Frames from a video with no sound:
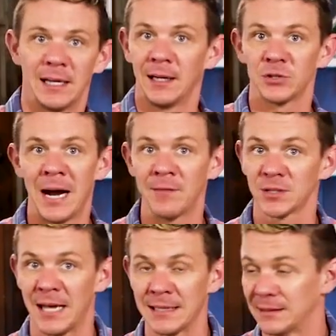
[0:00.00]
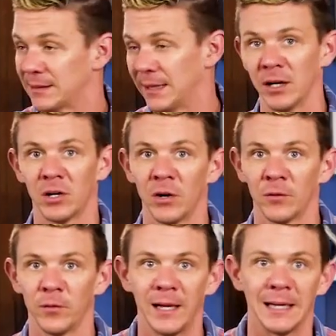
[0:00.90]
Getting a driver's license, getting a
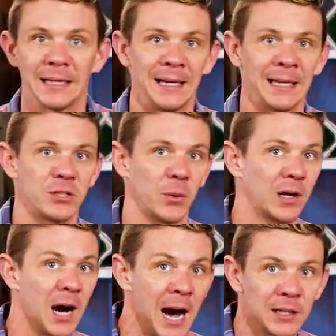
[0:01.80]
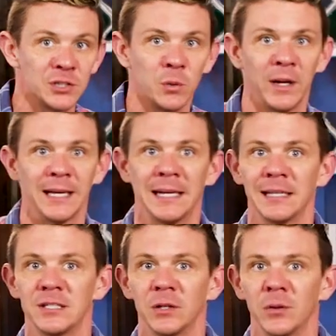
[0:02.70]
girlfriend, getting into a college you want to get
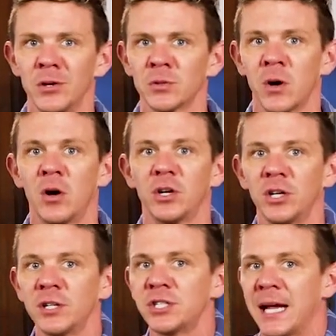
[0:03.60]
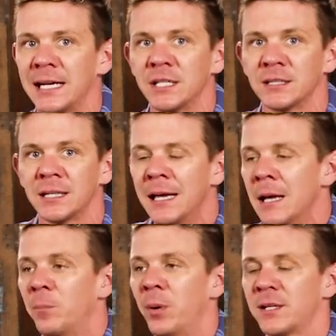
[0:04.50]
into. Those are all good changes,
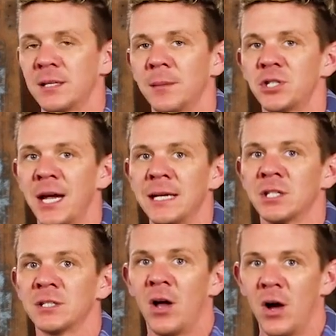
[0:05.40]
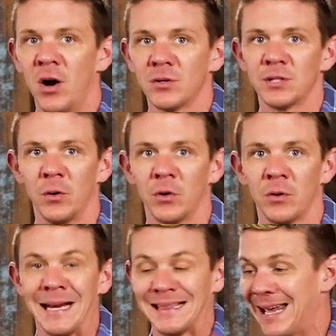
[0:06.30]
but some changes aren't so
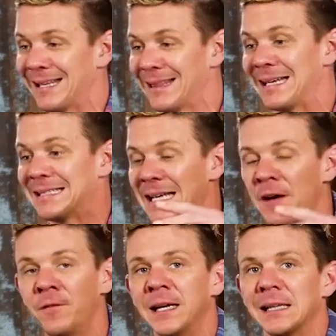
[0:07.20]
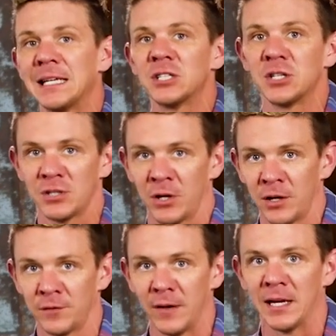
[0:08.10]
great. They definitely
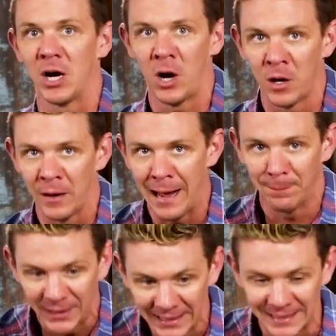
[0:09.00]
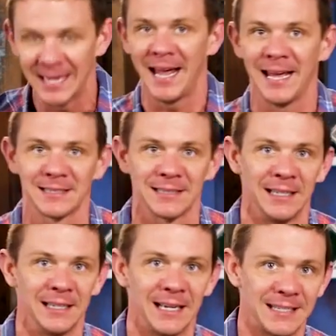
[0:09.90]
deserve an RIP text
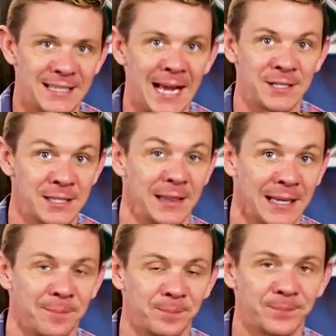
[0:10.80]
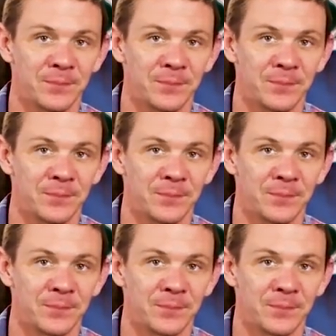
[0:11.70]
attached to them.